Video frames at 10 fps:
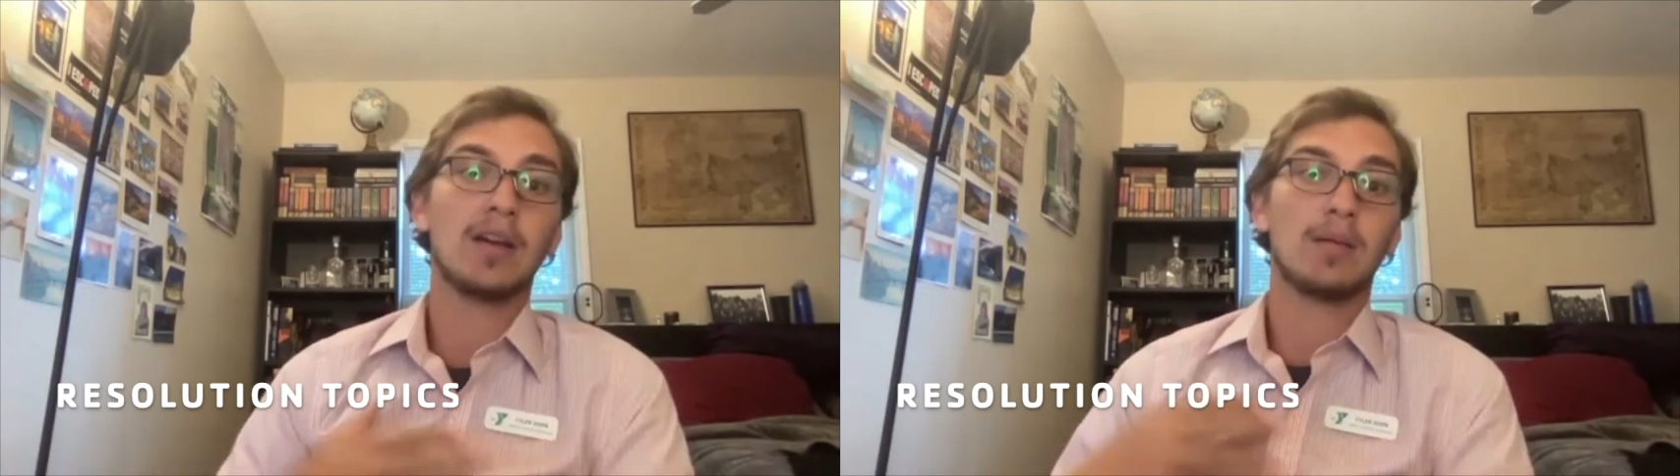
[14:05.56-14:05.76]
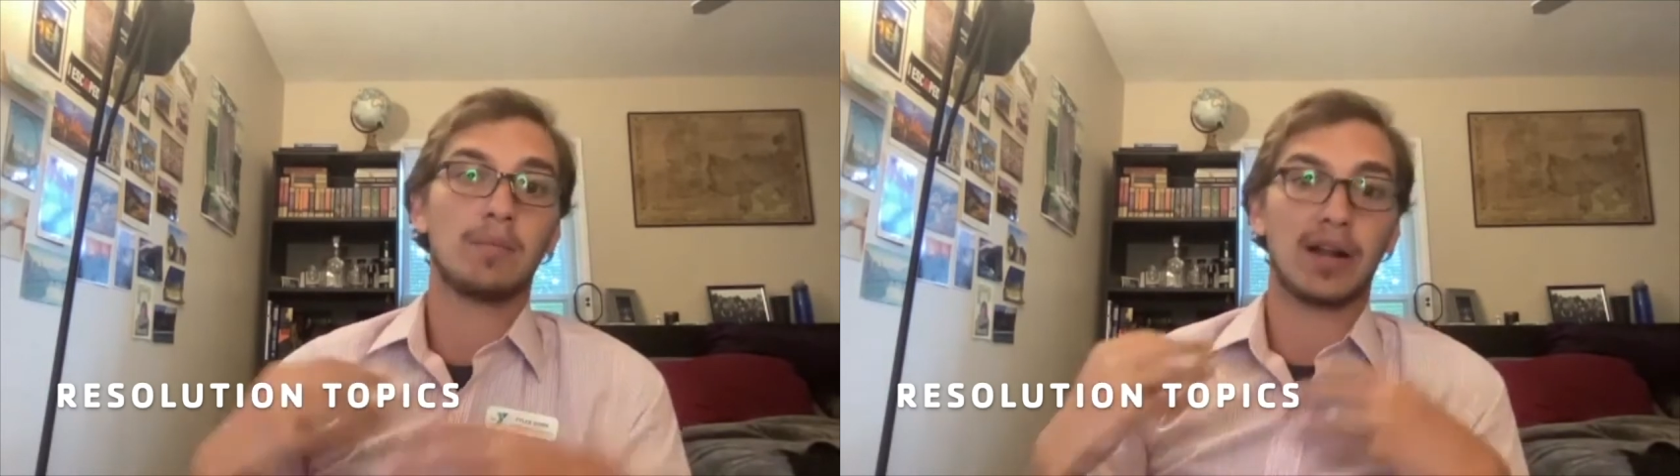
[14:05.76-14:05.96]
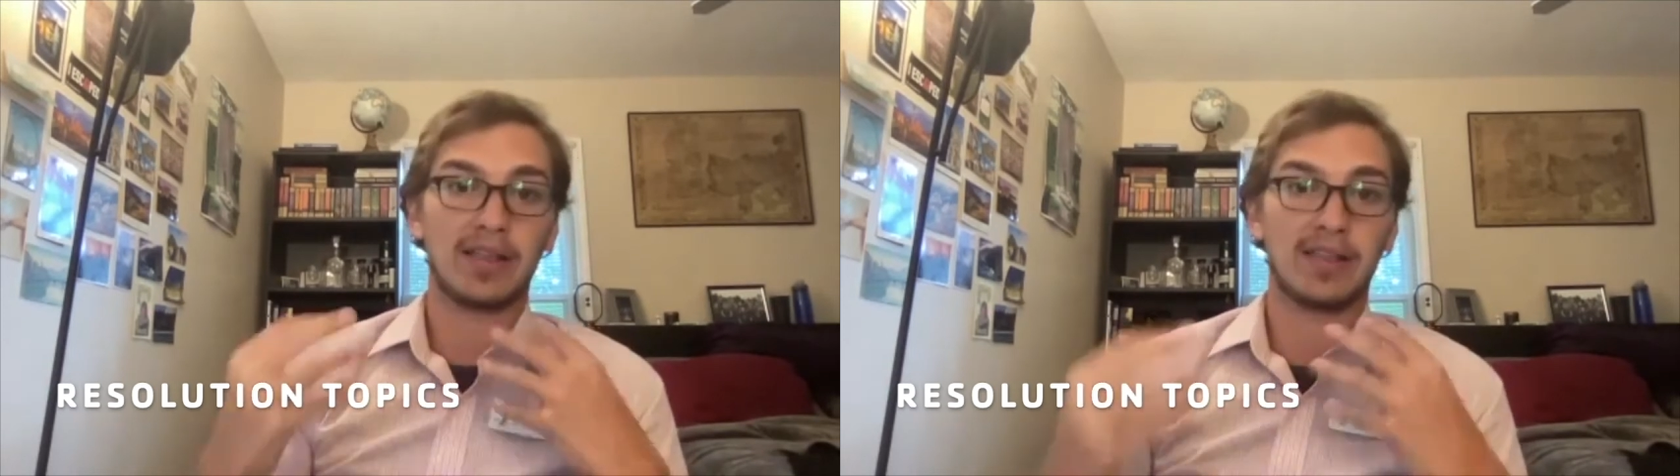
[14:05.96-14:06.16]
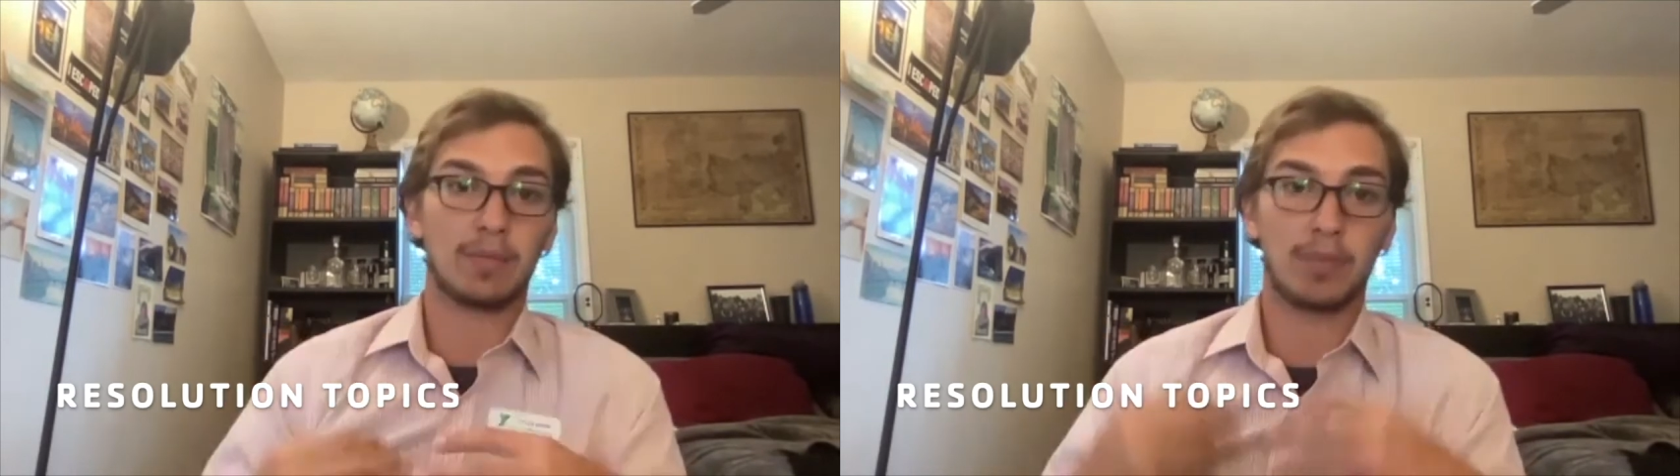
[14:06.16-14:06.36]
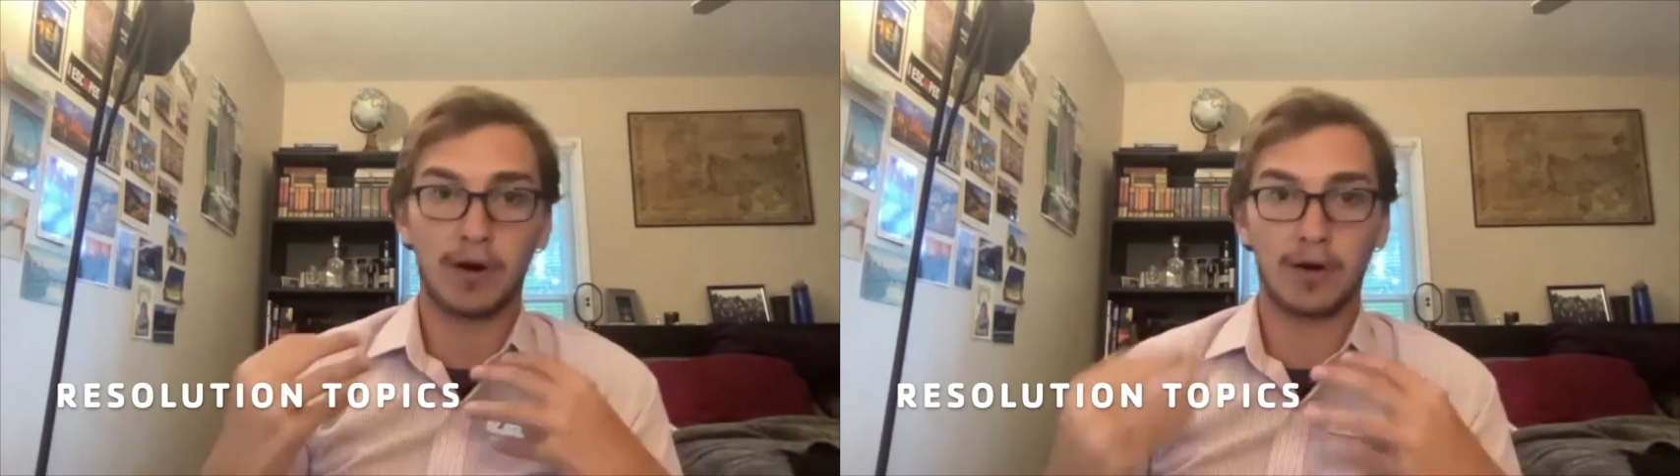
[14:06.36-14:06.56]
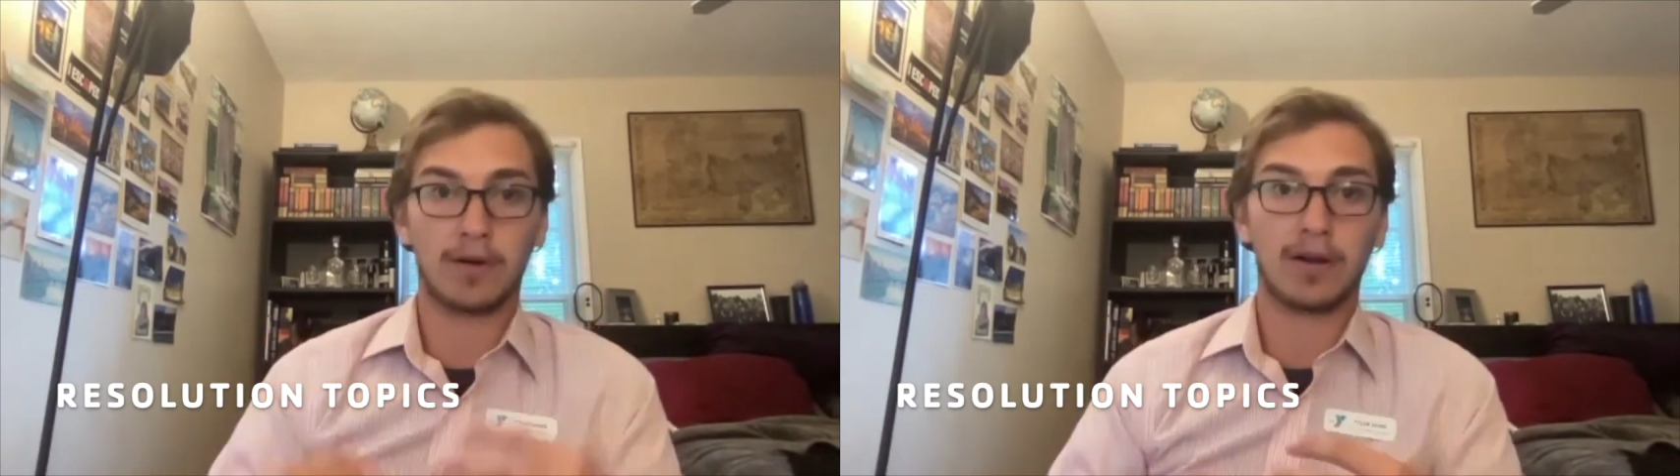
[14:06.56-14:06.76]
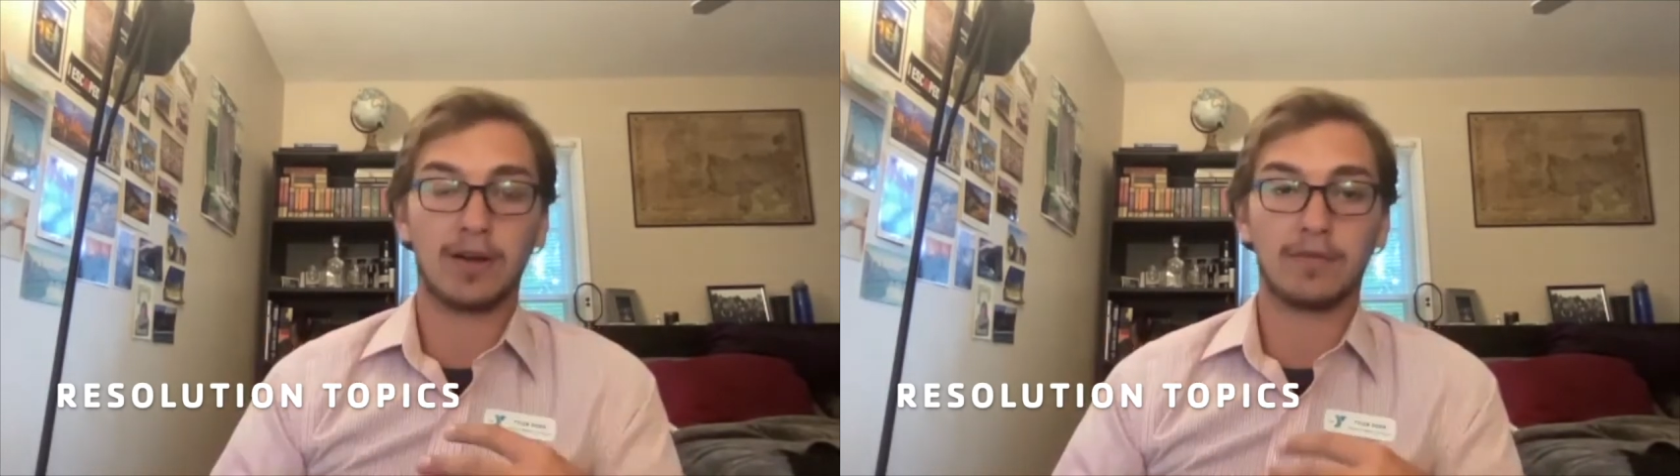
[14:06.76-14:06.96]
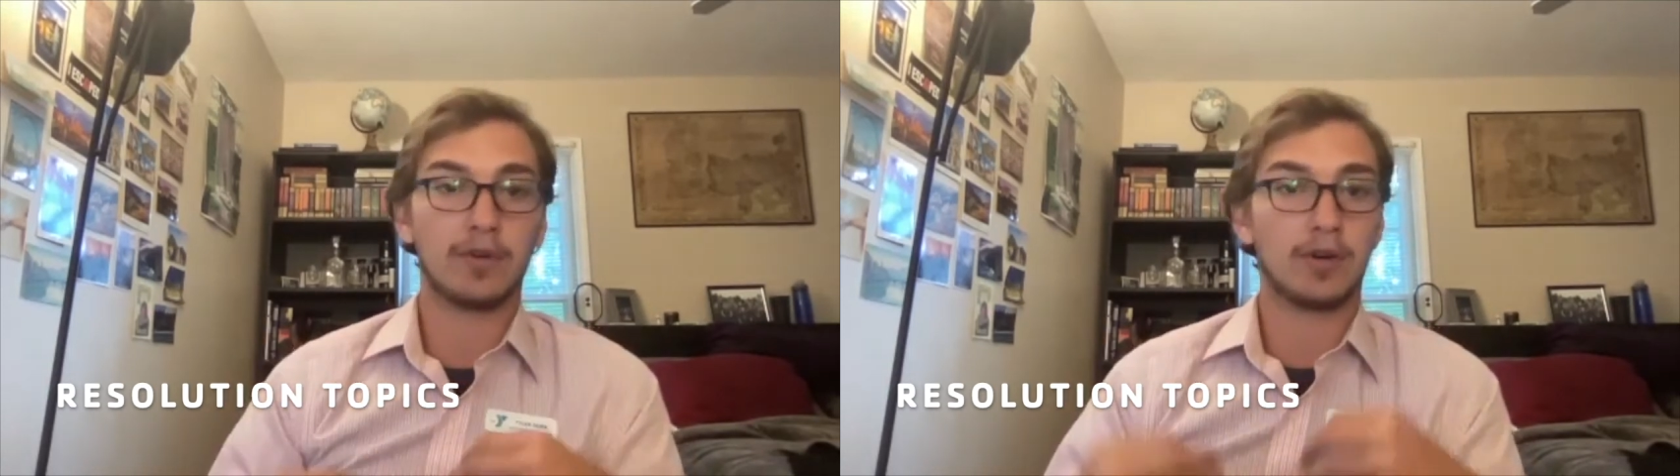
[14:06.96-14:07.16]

but I think part of